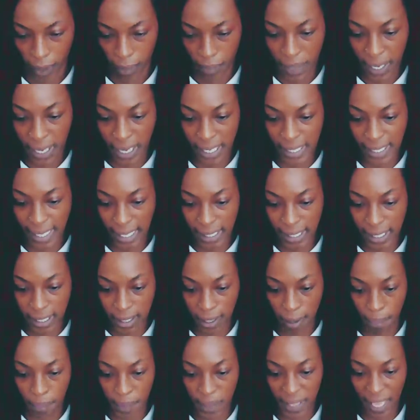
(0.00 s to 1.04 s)
because that's
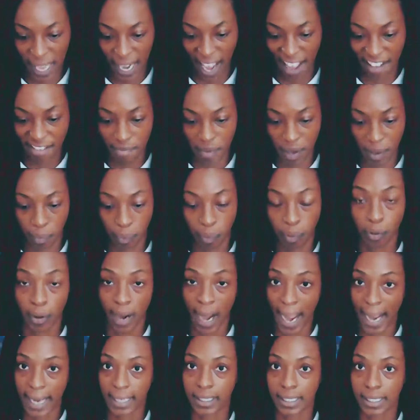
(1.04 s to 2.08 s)
something that I've been
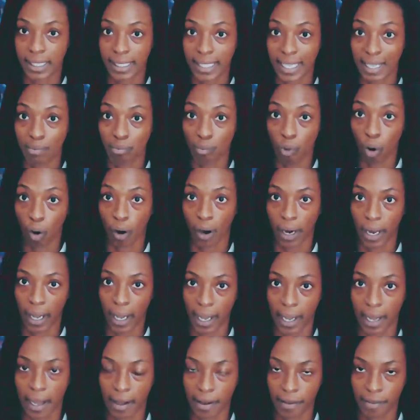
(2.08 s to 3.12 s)
practicing more
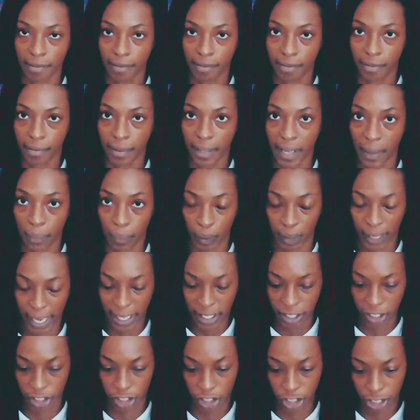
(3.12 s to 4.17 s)
of and would like
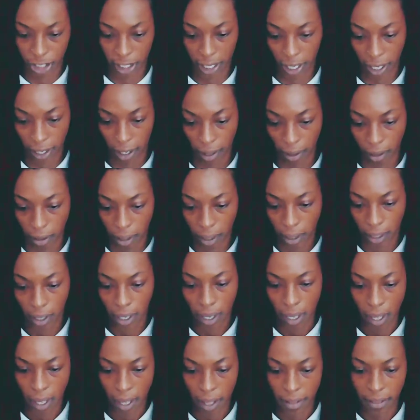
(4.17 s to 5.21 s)
to share.
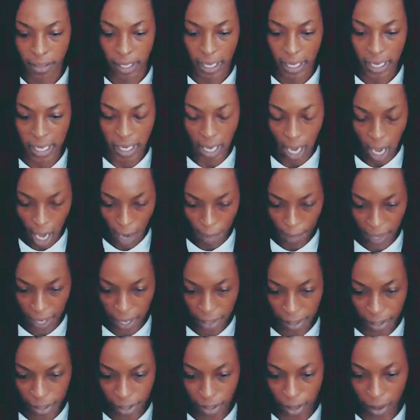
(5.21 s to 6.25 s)
The
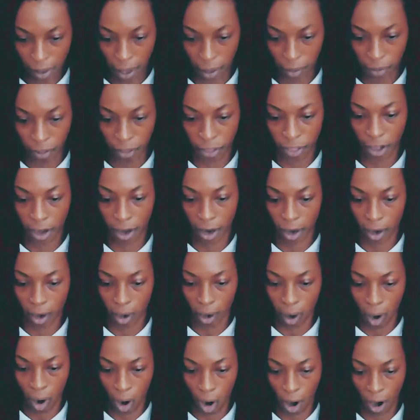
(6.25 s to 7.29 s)
yamas, there
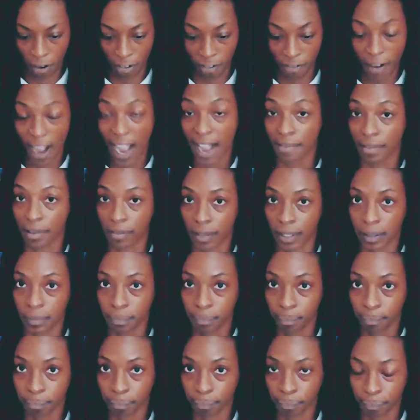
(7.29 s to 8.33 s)
are five of them.
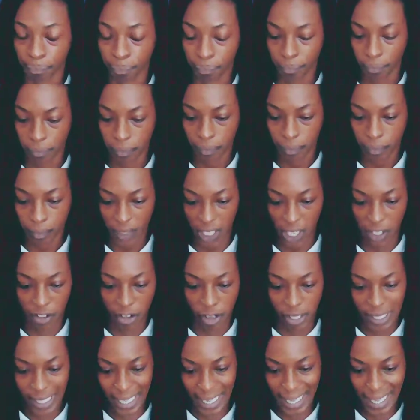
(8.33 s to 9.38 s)

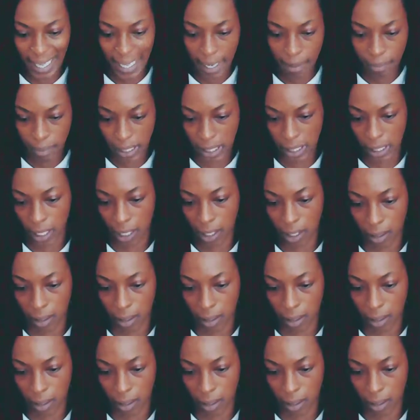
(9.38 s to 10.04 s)
There's ahimsa,